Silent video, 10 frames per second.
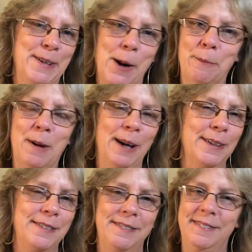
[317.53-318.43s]
Nope. I
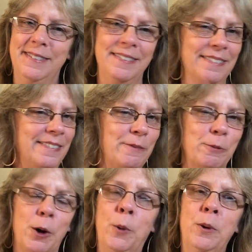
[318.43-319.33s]
just
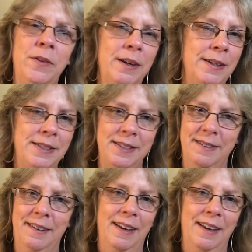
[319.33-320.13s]
roll with it.